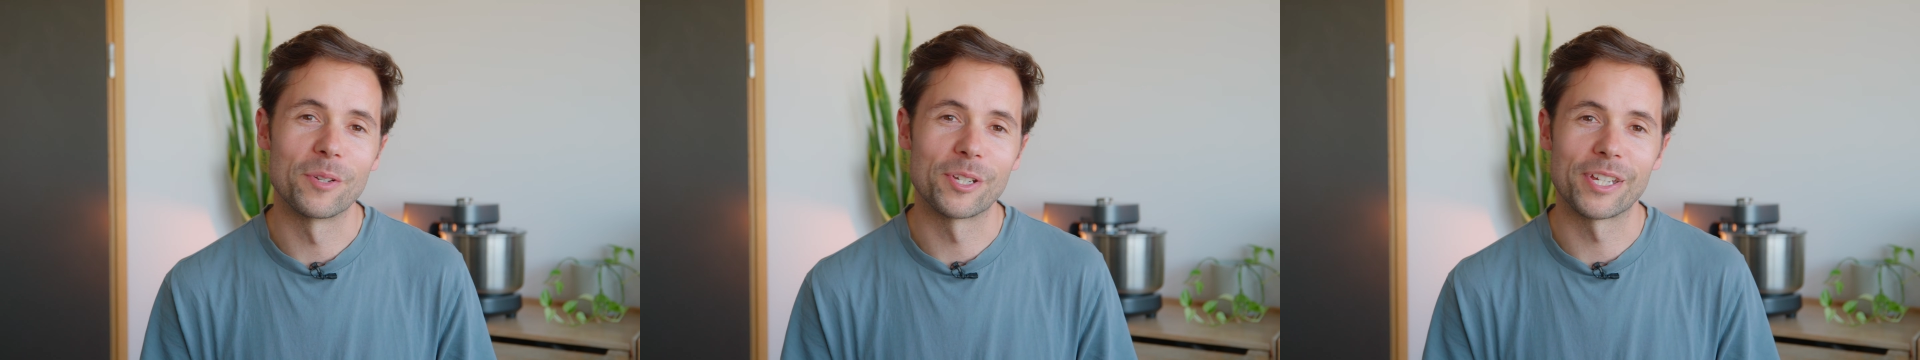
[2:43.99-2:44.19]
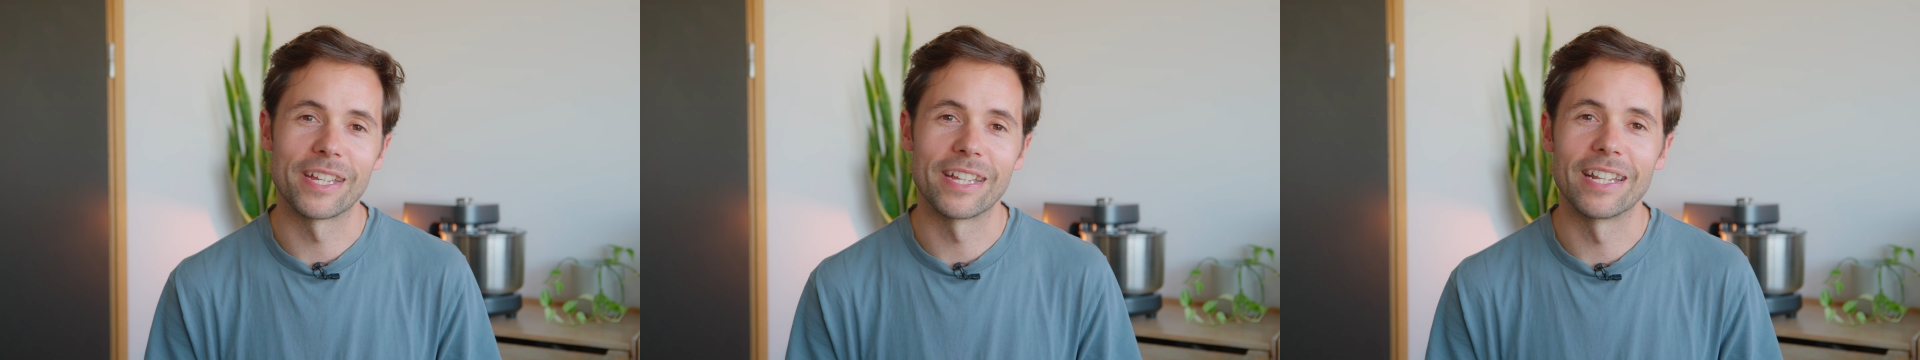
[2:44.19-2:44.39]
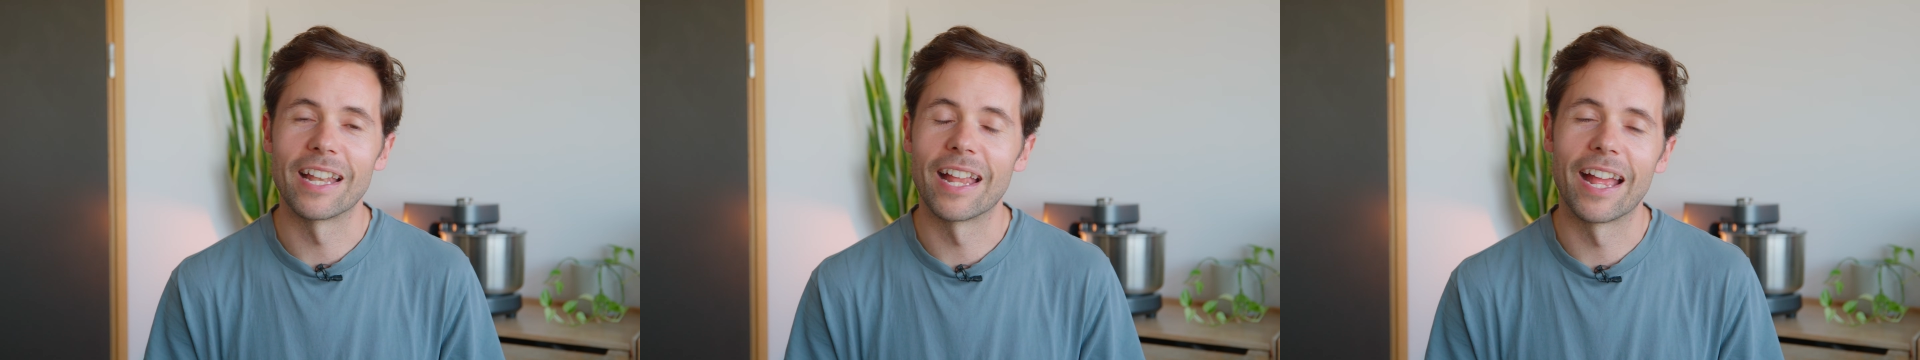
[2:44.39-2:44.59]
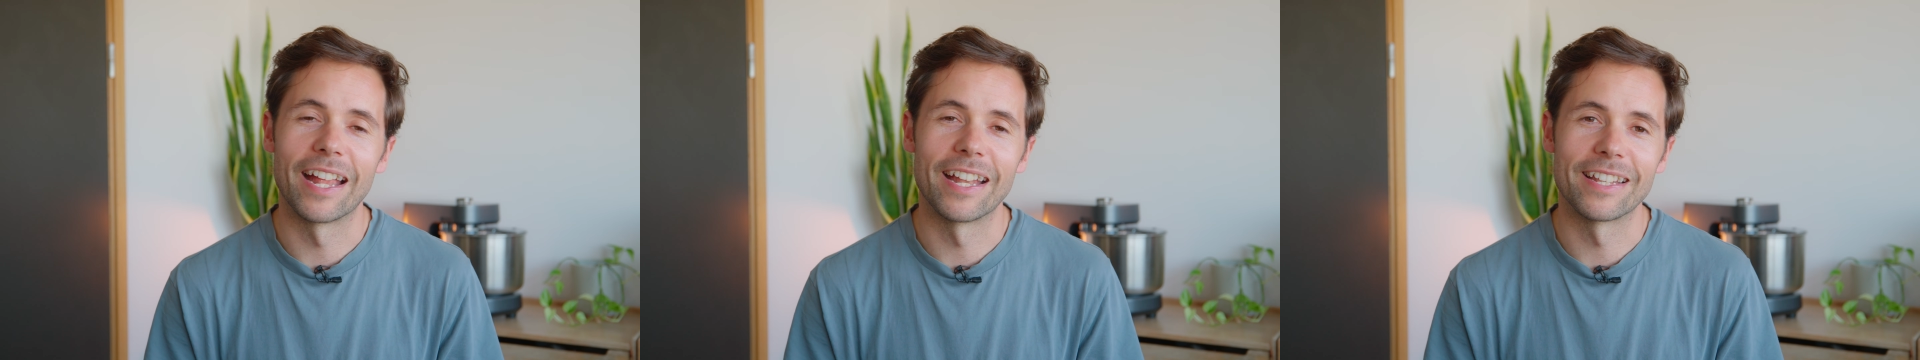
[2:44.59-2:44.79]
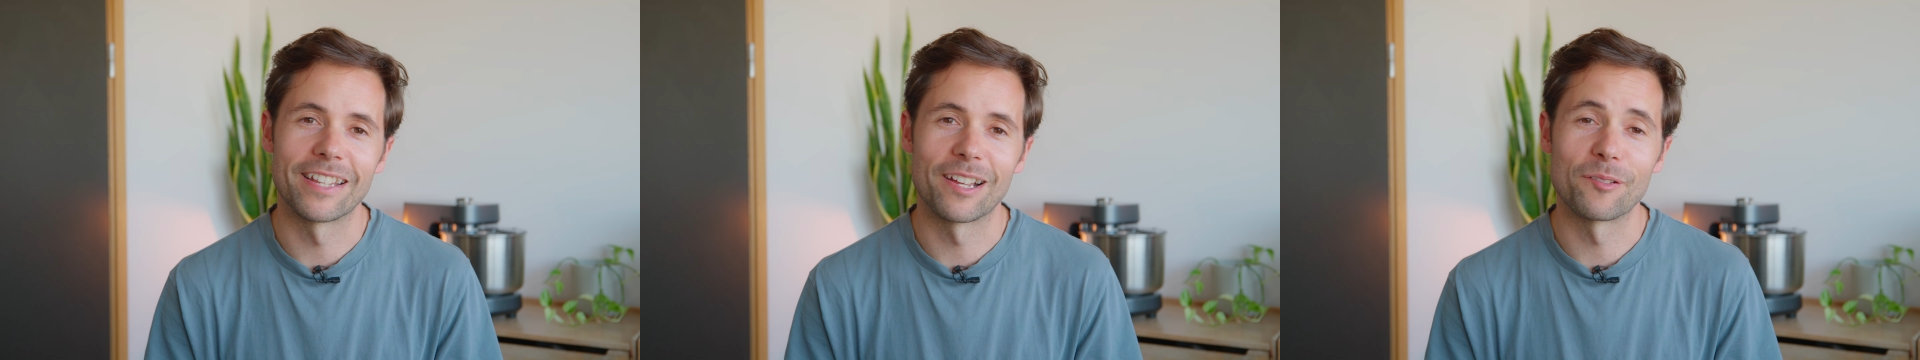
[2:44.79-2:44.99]
machine,
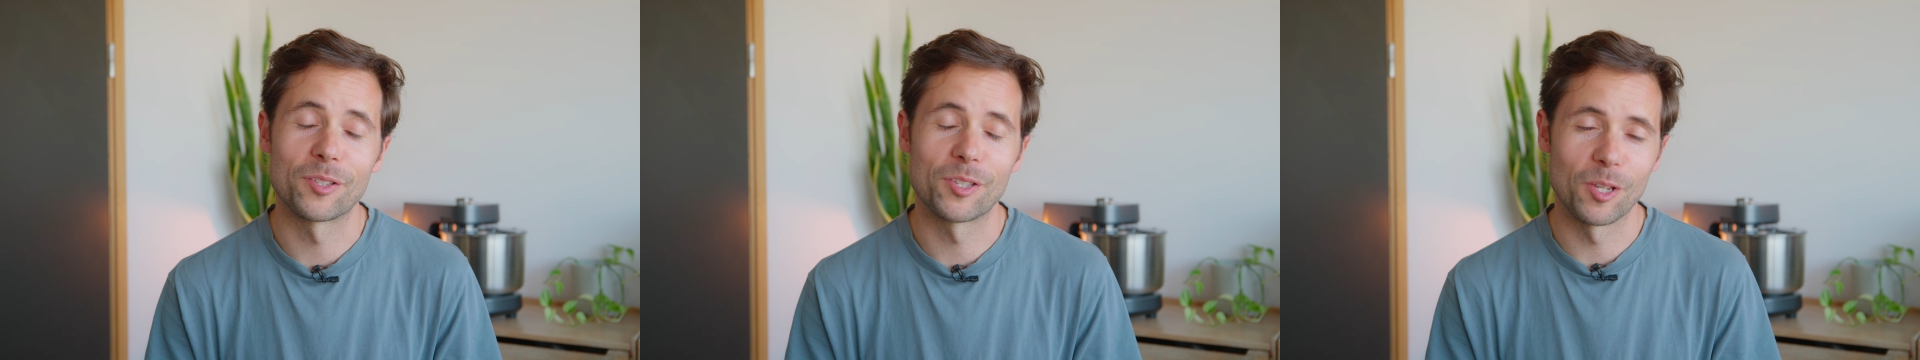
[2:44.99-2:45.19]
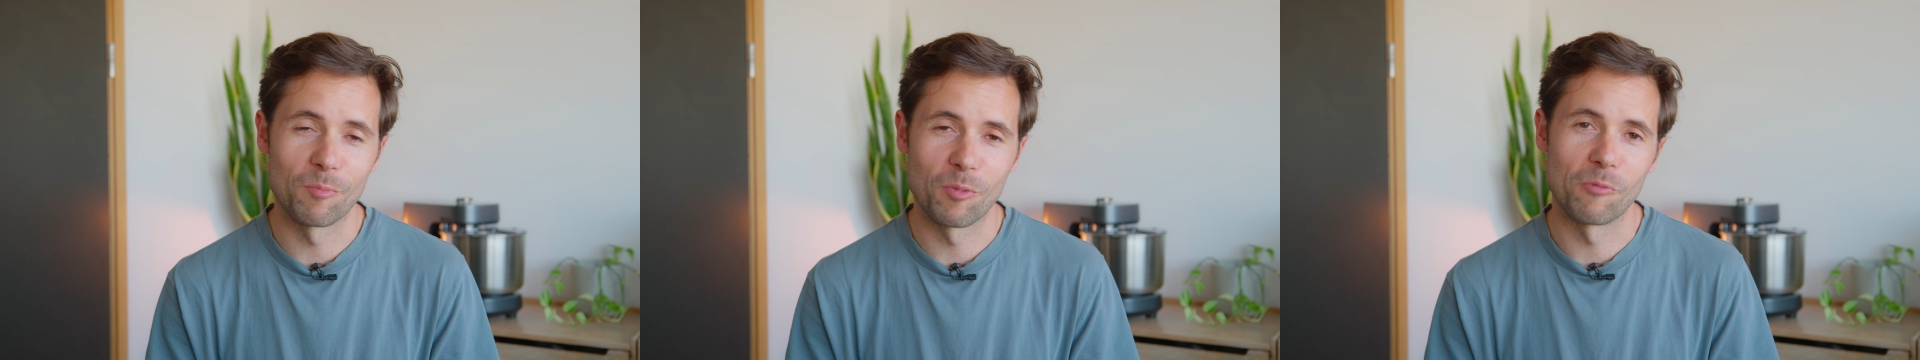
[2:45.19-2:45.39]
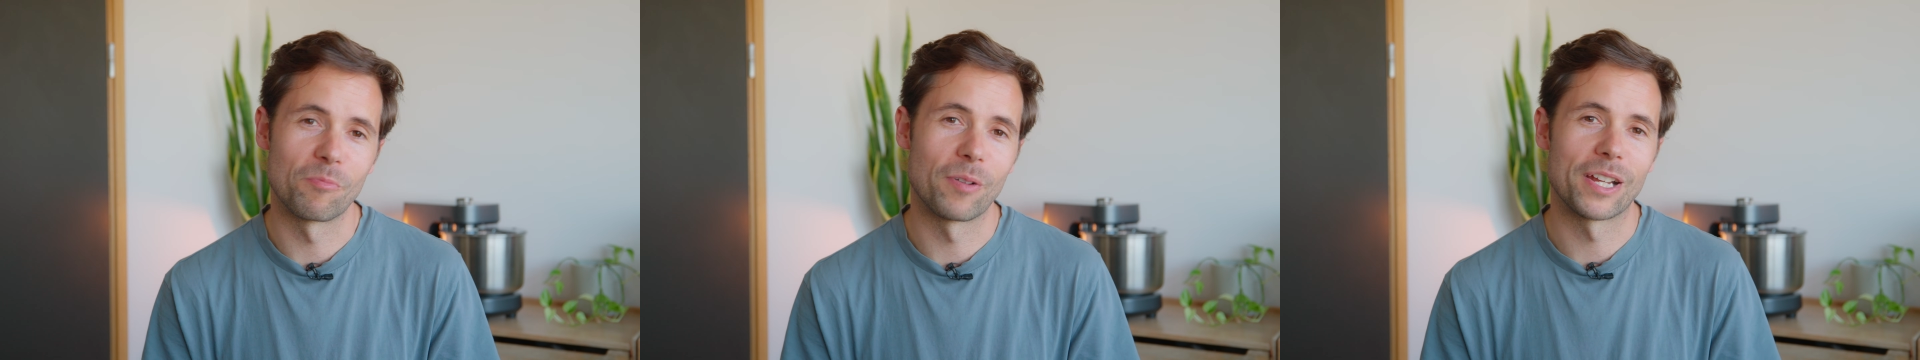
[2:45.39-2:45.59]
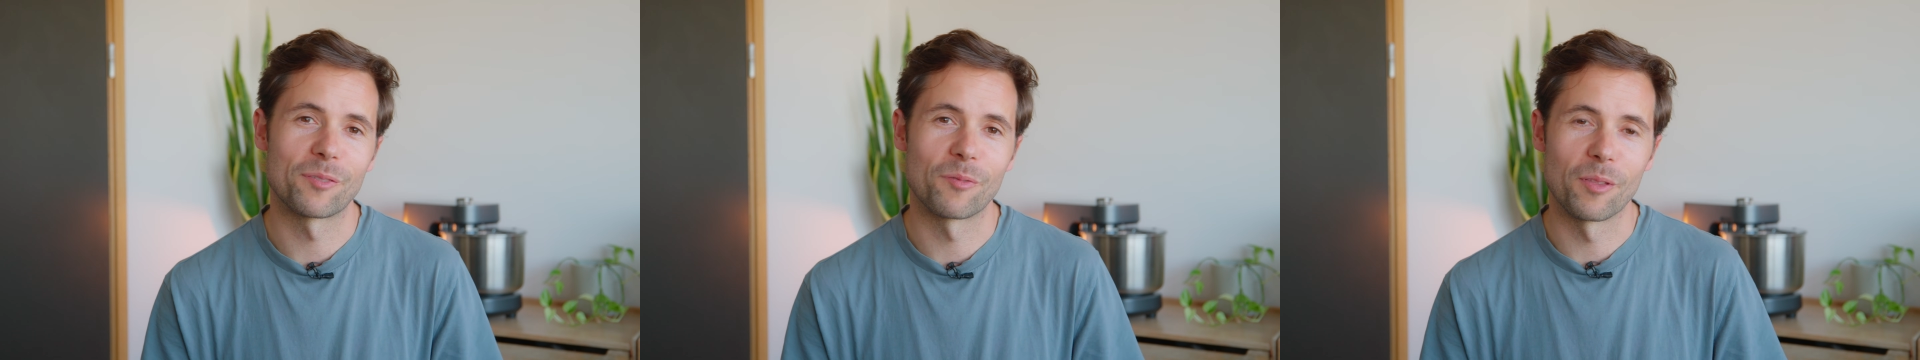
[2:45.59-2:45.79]
and I was super impressed